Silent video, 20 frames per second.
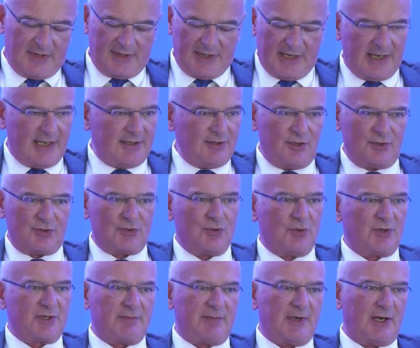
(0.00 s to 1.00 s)
They had not
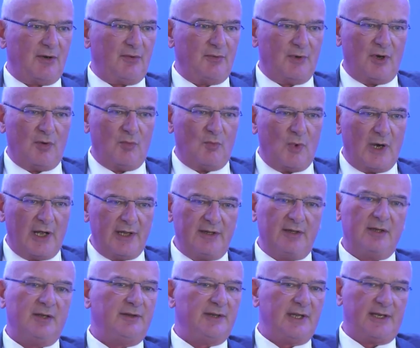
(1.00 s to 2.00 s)
talked about Rome
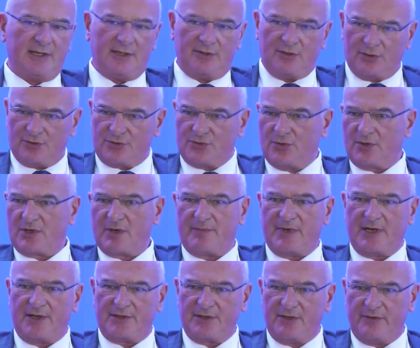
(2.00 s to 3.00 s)
1. They did not talk
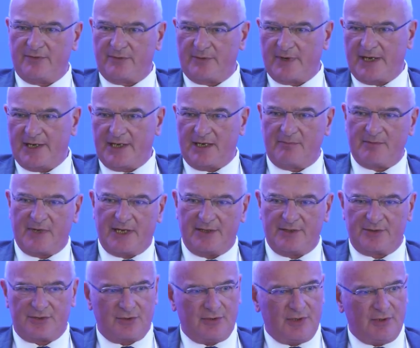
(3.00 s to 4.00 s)
about overriding
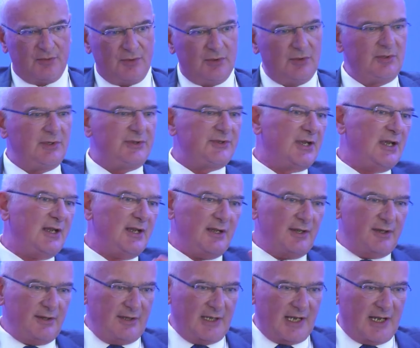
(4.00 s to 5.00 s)
mandatory rules.
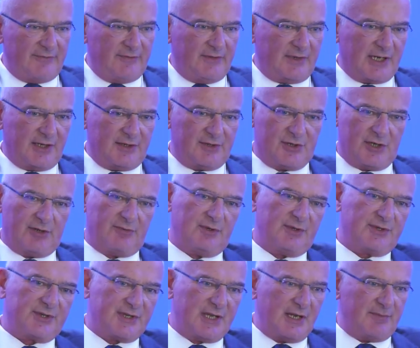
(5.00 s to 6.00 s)
The Advocate
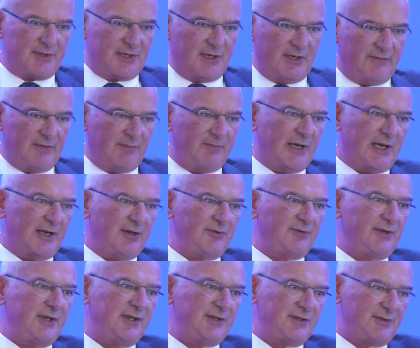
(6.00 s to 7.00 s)
General stepped over
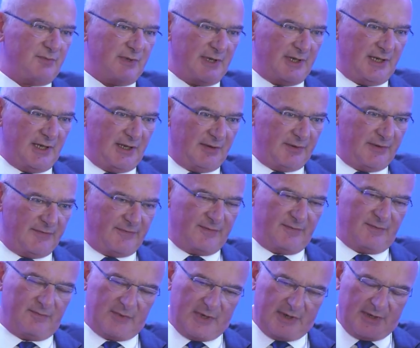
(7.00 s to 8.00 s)
boundaries when
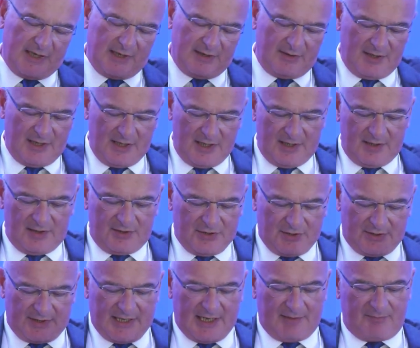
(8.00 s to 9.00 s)
he
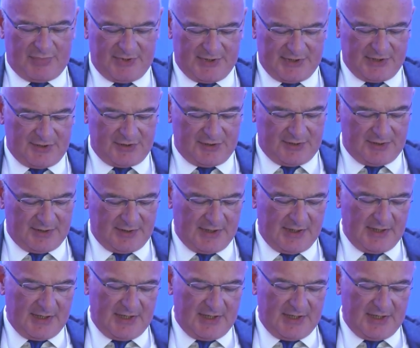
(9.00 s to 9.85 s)
took that position.